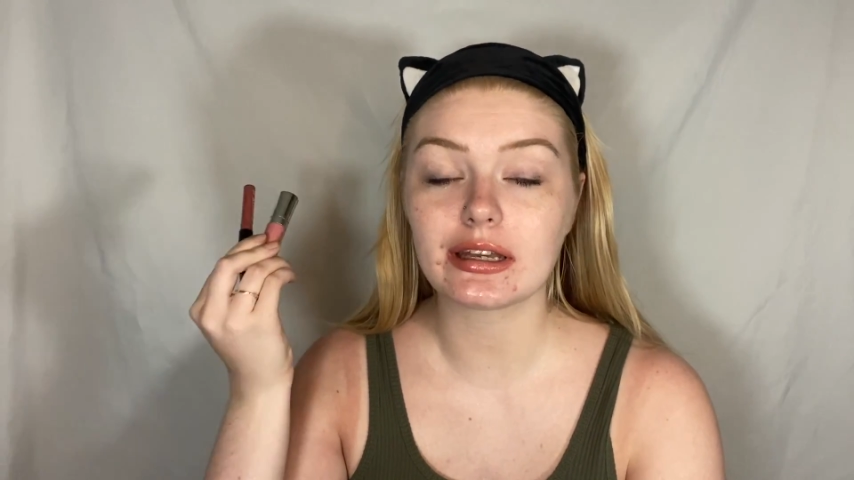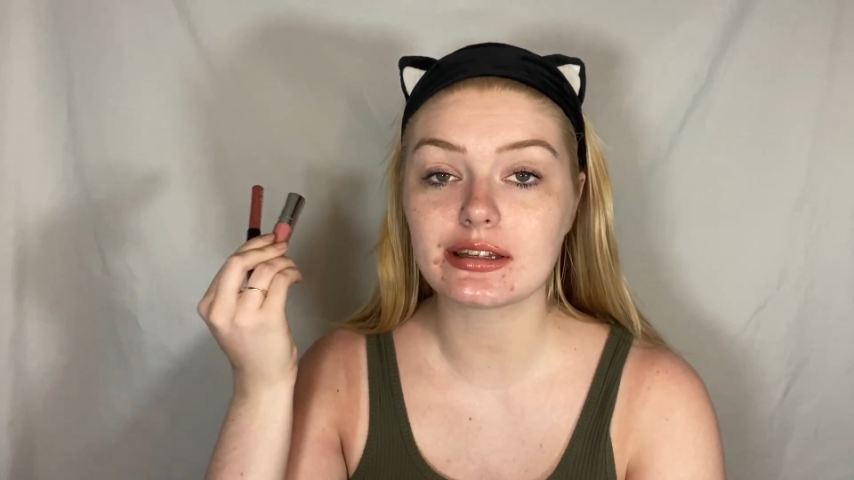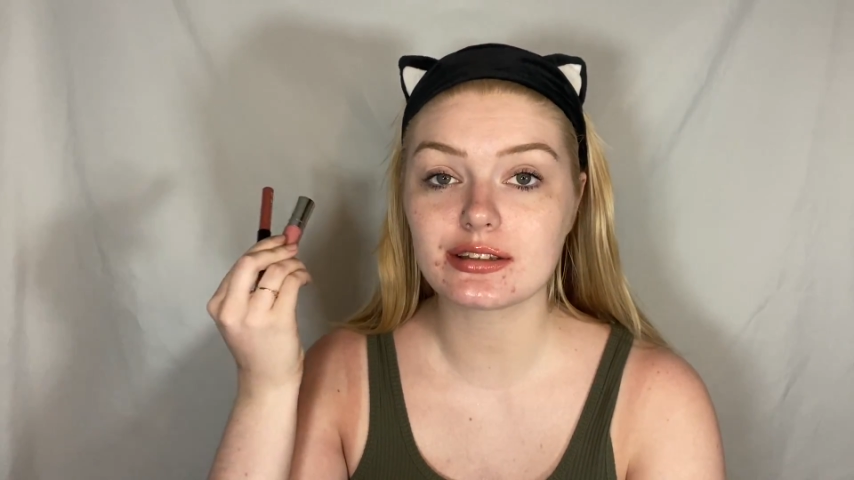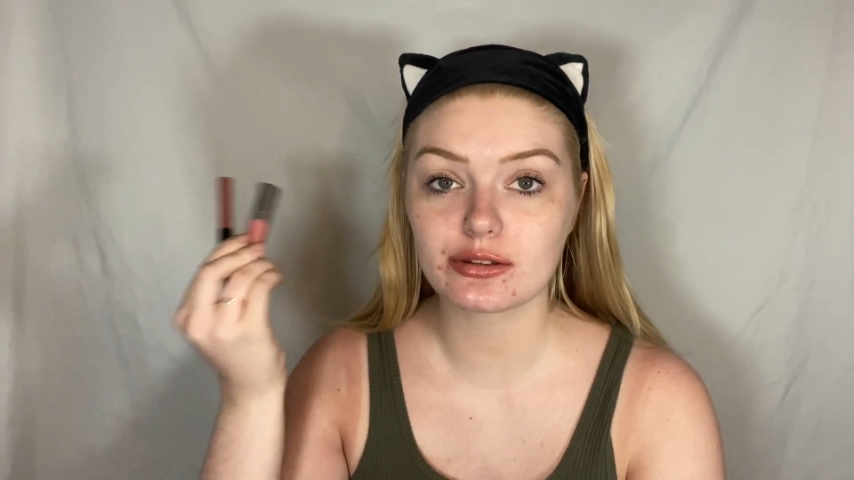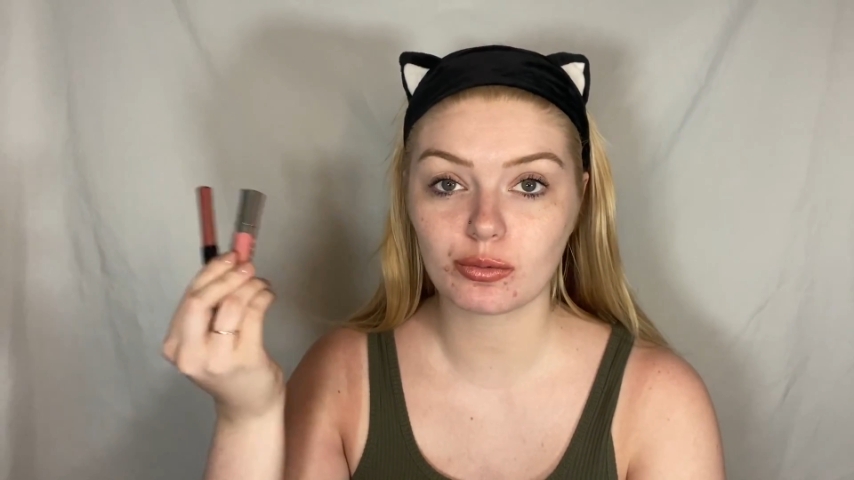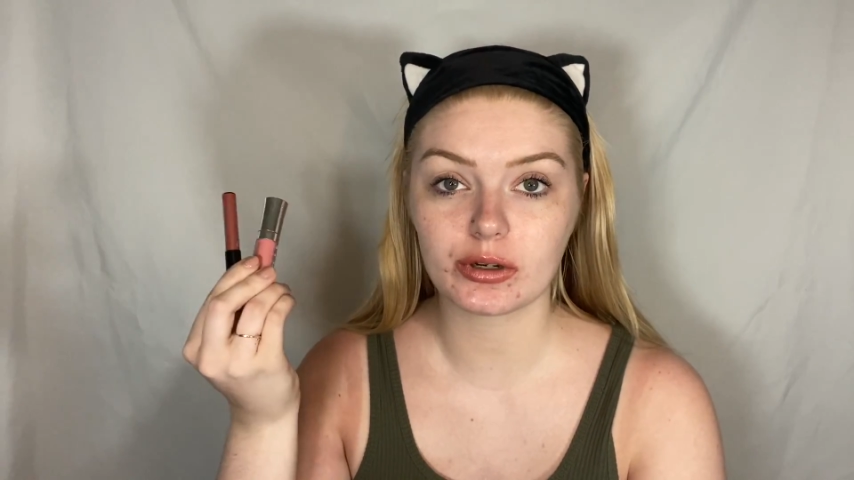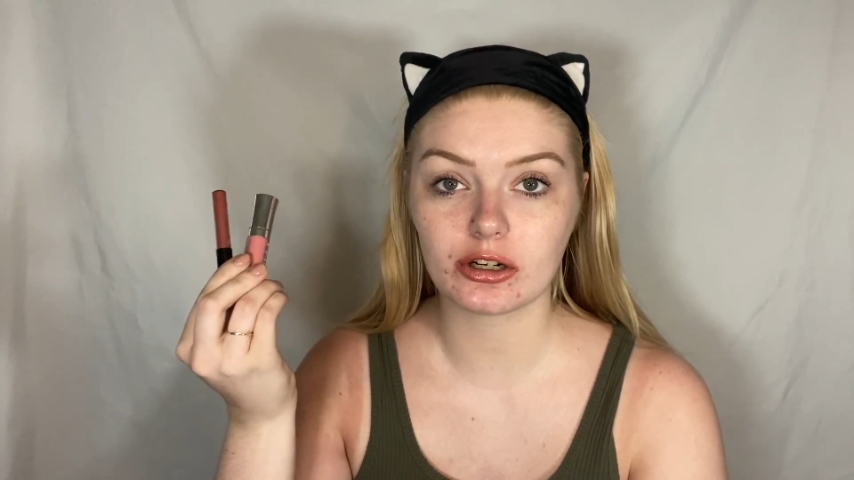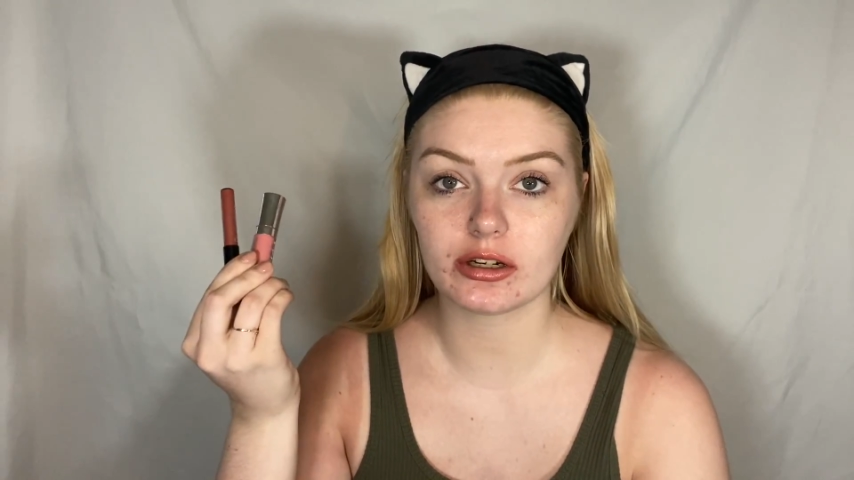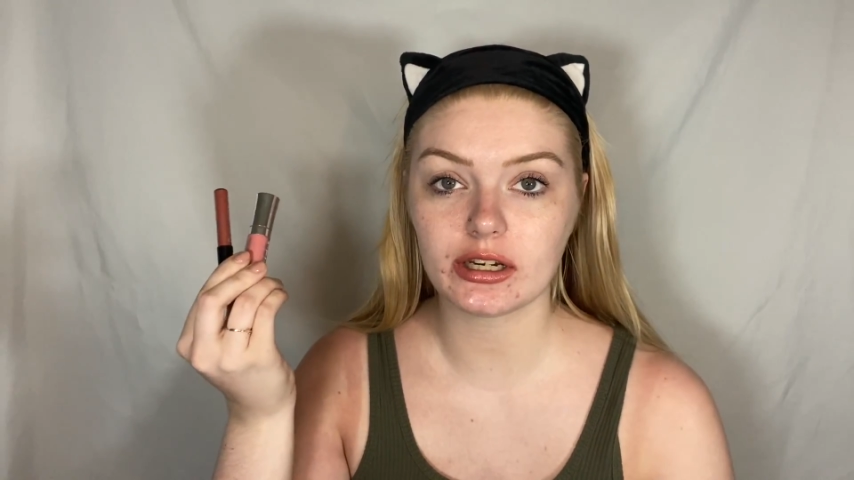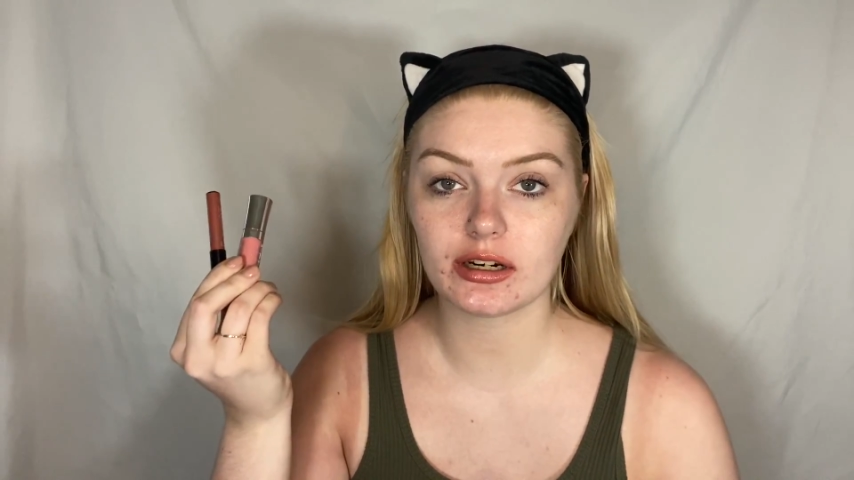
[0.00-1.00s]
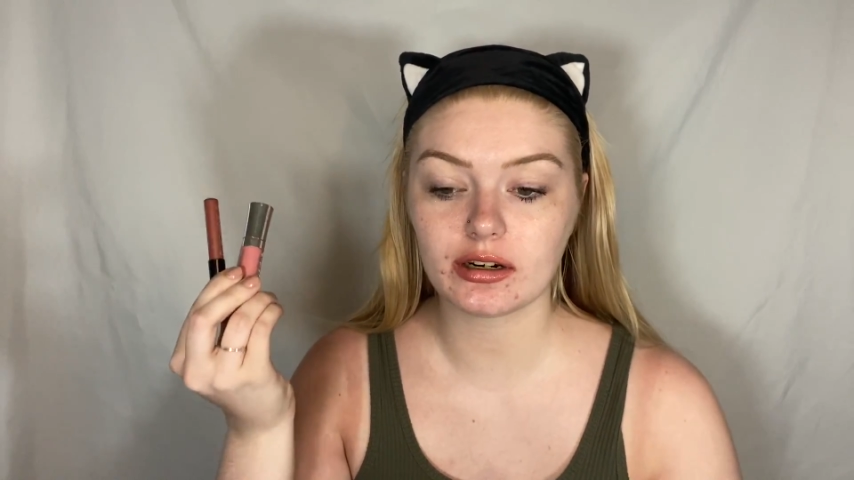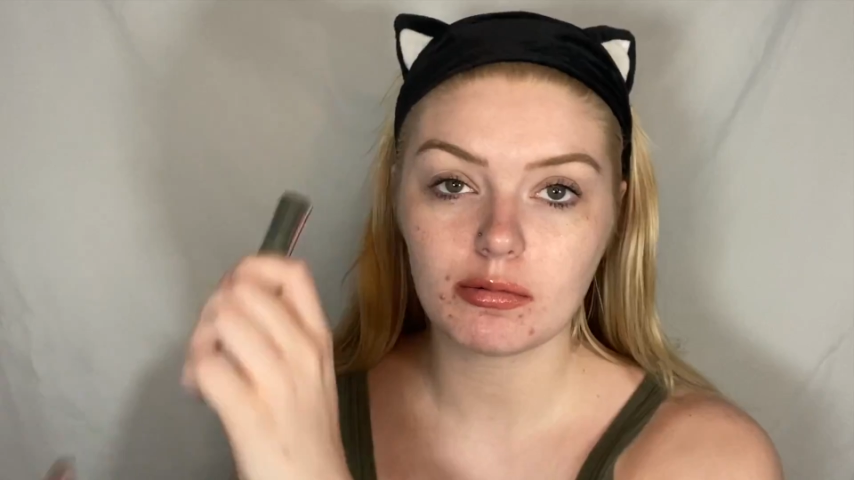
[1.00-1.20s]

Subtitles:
is the winner here.